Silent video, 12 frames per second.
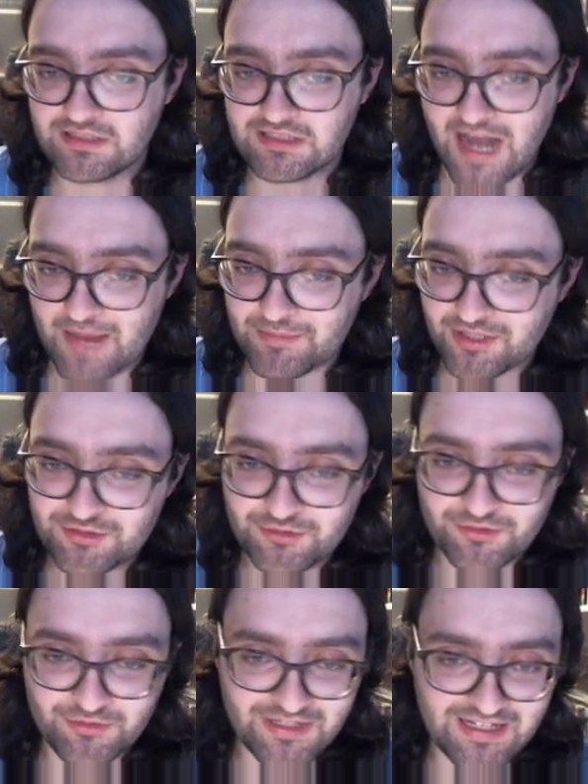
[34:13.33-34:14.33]
I'm not
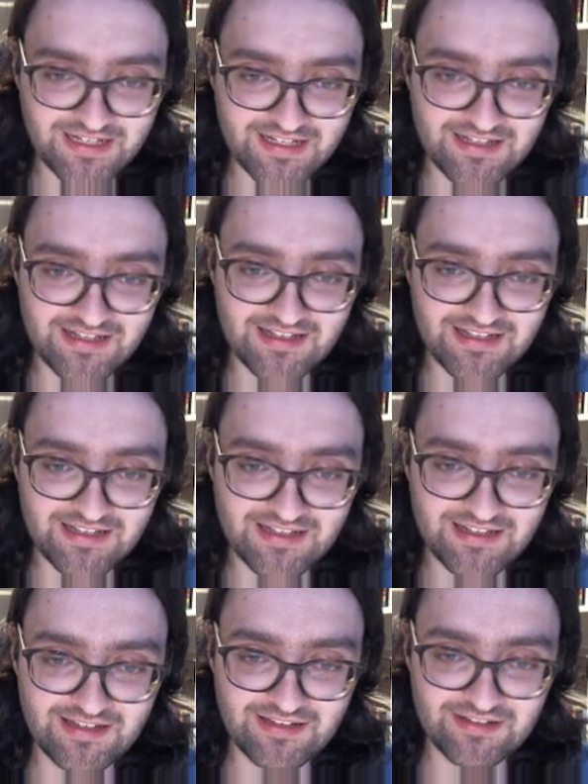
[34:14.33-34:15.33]
really
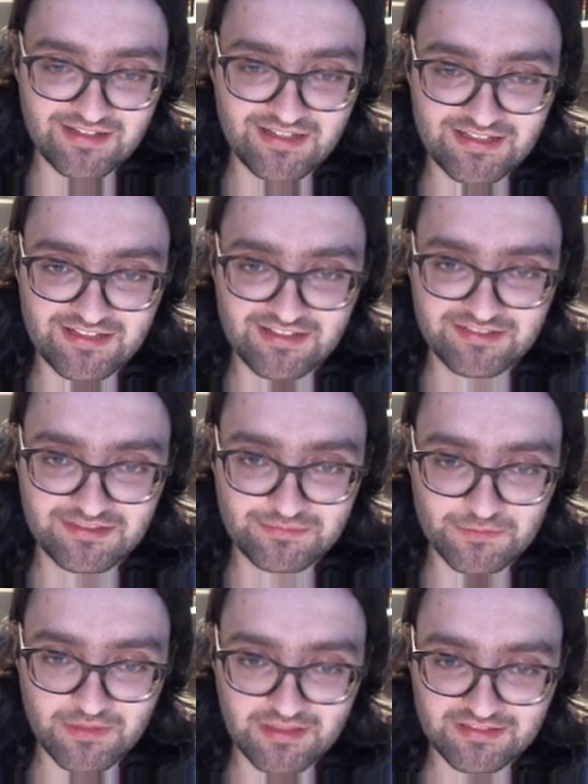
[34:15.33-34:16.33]

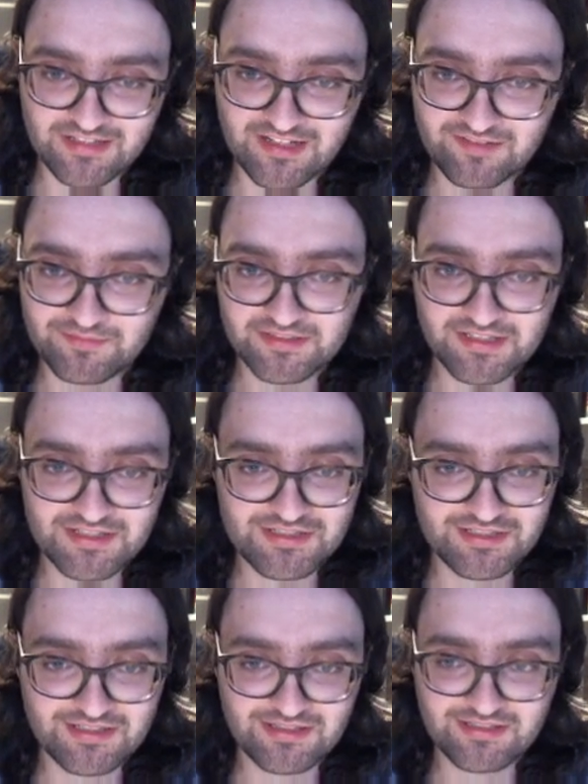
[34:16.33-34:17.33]
accustomed with this kind of
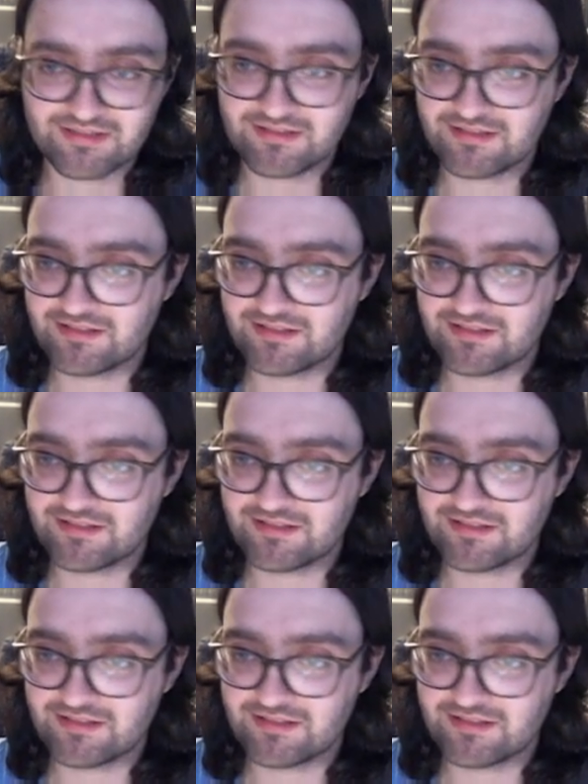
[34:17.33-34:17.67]
position,